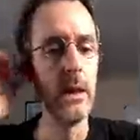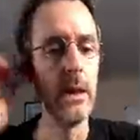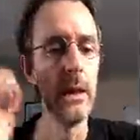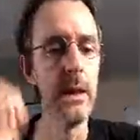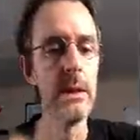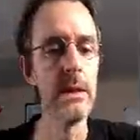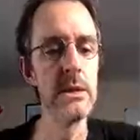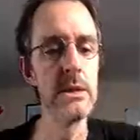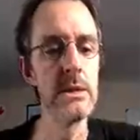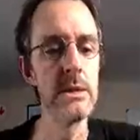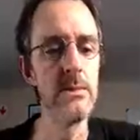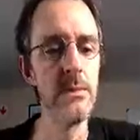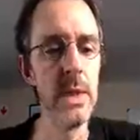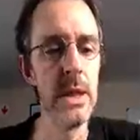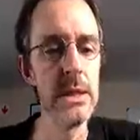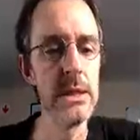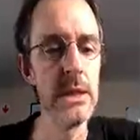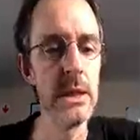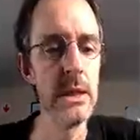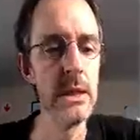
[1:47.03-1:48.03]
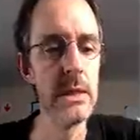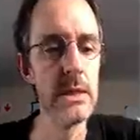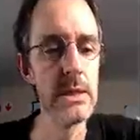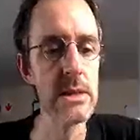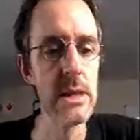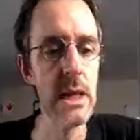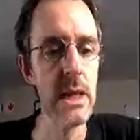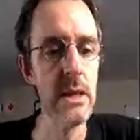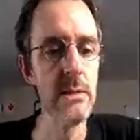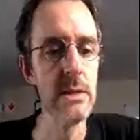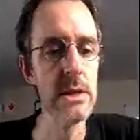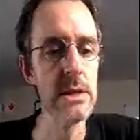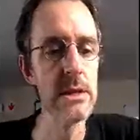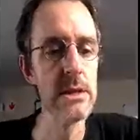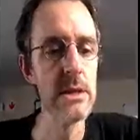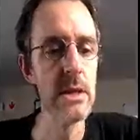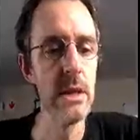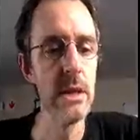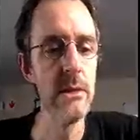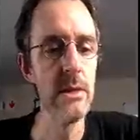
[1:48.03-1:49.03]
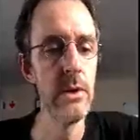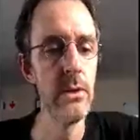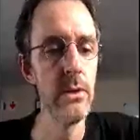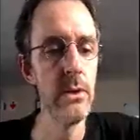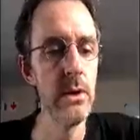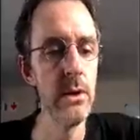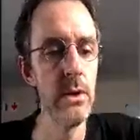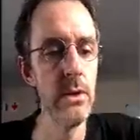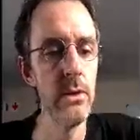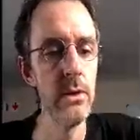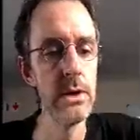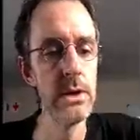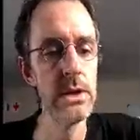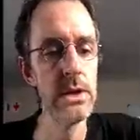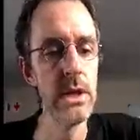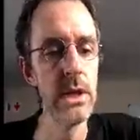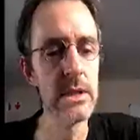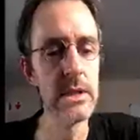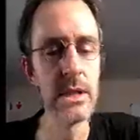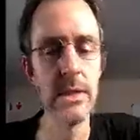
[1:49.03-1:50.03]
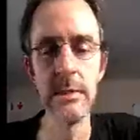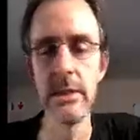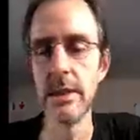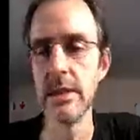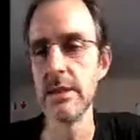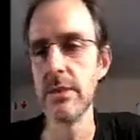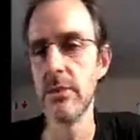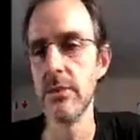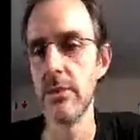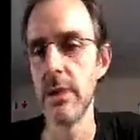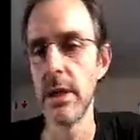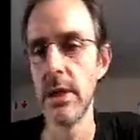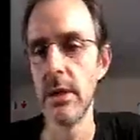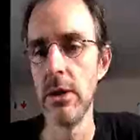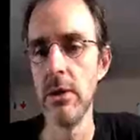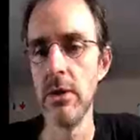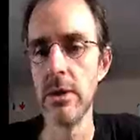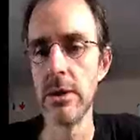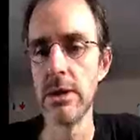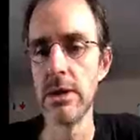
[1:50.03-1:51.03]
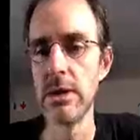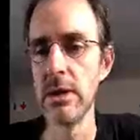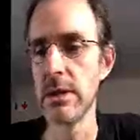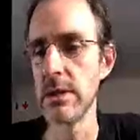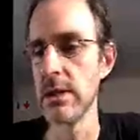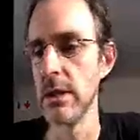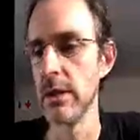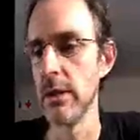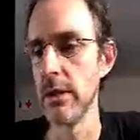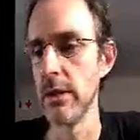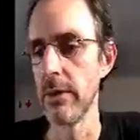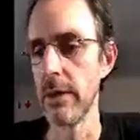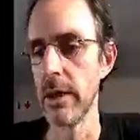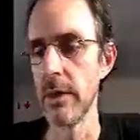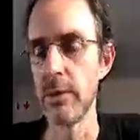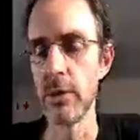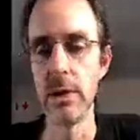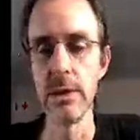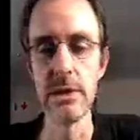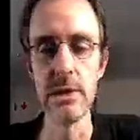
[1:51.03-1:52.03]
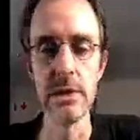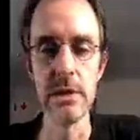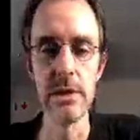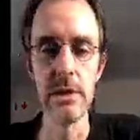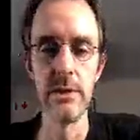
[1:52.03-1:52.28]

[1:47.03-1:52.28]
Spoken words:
it's basically the same as the UWSG, except it doesn't run UWSG as the long-running process.